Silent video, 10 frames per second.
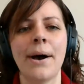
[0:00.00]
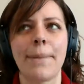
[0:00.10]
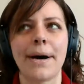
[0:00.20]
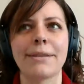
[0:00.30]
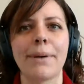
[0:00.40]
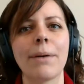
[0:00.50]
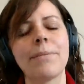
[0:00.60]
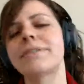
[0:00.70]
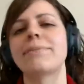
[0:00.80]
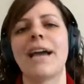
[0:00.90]
But the problem
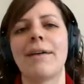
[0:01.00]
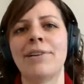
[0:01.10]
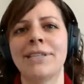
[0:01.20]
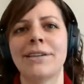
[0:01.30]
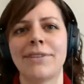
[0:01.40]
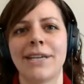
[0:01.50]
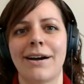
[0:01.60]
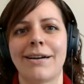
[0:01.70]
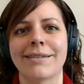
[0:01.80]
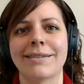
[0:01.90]
is we haven't given the
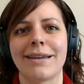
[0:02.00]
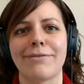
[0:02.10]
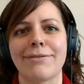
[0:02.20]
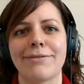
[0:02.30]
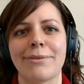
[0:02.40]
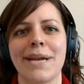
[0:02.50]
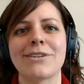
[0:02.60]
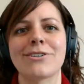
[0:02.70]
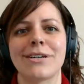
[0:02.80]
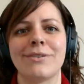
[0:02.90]
audience enough
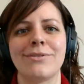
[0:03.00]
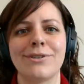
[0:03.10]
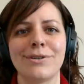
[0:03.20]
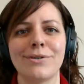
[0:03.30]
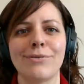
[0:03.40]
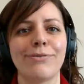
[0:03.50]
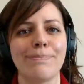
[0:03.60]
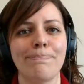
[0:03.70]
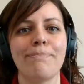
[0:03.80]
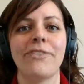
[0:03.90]
information to
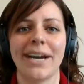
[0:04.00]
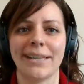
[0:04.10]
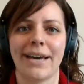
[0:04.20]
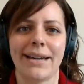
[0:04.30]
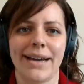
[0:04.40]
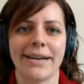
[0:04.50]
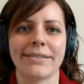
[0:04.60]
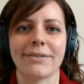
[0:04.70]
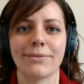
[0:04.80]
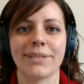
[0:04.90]
find that
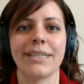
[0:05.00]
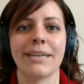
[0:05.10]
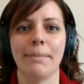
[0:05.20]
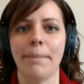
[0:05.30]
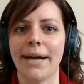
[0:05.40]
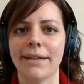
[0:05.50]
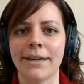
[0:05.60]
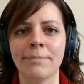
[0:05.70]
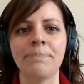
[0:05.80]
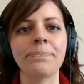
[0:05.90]
ask really
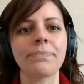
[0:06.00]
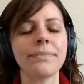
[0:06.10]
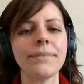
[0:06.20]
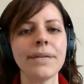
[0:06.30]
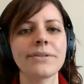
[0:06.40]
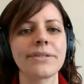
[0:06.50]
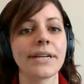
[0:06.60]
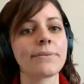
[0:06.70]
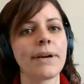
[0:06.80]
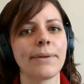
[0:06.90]
compelling. So
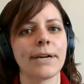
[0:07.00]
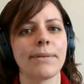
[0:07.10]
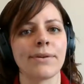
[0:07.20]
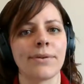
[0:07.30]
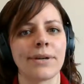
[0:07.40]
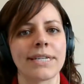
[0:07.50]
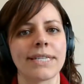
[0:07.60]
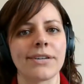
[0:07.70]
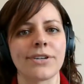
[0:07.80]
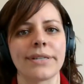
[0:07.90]
that's why I recommend
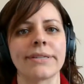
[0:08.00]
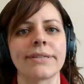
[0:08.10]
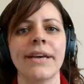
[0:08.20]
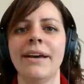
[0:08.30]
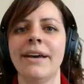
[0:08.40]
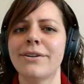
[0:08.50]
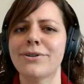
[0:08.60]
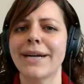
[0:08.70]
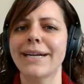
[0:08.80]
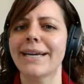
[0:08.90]
organizations
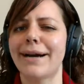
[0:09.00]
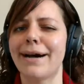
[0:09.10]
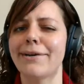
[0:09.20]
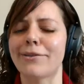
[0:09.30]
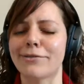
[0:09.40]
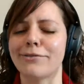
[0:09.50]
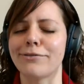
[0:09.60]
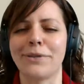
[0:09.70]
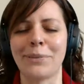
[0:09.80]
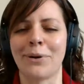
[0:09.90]
try to get
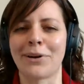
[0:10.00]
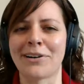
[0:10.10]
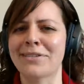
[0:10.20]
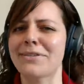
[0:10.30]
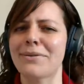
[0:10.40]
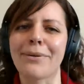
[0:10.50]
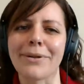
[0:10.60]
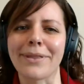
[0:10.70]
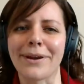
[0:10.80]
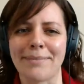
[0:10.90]
150 words or
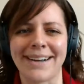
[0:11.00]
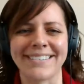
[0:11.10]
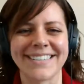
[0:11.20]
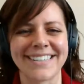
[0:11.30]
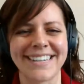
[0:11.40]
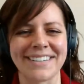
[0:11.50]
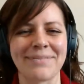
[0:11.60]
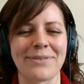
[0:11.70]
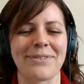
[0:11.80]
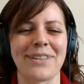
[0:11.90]
thereabouts in
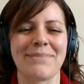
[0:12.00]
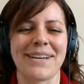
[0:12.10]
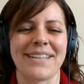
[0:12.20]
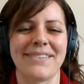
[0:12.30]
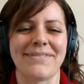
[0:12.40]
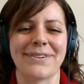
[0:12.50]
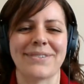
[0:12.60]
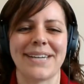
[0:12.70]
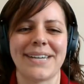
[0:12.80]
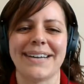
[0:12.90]
before they make that
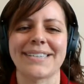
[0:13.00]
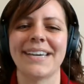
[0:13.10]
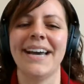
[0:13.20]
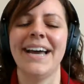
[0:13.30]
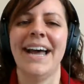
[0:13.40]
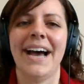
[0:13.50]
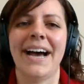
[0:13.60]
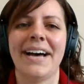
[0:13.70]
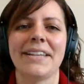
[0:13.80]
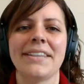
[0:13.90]
first ask.
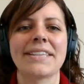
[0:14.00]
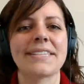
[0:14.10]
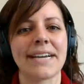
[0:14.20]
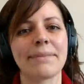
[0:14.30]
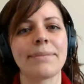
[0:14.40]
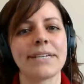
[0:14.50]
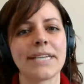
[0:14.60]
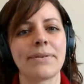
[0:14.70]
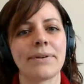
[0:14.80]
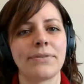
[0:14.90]
And then the second place
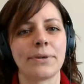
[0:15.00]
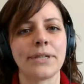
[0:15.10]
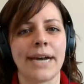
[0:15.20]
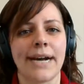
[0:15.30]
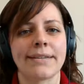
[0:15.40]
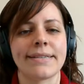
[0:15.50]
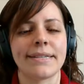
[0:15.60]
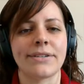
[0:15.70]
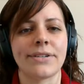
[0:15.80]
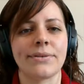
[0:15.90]
I would fold an ask
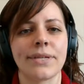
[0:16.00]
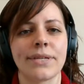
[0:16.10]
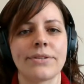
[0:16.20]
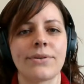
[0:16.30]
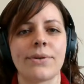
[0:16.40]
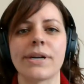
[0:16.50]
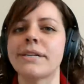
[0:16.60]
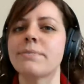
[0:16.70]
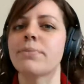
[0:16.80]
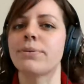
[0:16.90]
into in a story is
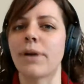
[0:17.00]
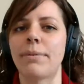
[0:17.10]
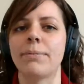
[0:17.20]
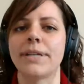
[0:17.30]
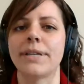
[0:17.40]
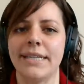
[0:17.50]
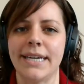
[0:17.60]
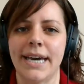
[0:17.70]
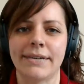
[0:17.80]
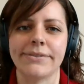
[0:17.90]
probably at the
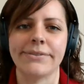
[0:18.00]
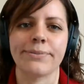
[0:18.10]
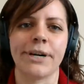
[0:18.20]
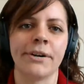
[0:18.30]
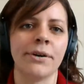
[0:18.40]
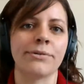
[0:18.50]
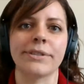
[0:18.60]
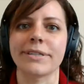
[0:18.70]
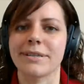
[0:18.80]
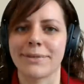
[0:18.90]
end as well.
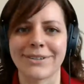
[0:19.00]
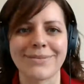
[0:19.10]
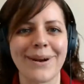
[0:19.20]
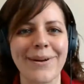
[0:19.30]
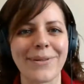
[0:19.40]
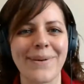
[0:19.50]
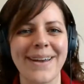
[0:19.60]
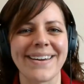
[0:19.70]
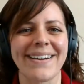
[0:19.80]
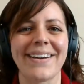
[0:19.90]
Hopefully someone has read all the way
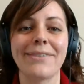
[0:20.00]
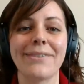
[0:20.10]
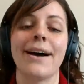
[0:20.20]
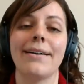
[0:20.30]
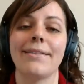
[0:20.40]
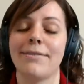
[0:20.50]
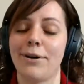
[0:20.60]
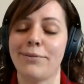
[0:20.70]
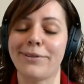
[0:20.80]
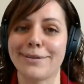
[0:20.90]
there. And if not, they've
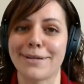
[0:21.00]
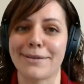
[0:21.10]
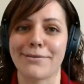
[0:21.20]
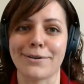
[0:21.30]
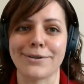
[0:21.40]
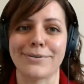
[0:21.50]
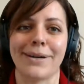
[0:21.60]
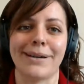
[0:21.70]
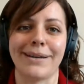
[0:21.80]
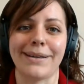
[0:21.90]
hopefully seen the first
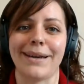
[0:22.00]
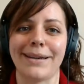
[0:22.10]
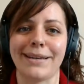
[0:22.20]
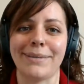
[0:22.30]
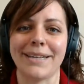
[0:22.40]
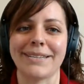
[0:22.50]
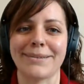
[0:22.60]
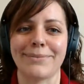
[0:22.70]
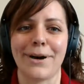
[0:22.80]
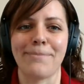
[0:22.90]
one in that email as
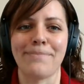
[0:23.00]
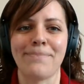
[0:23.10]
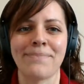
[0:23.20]
well.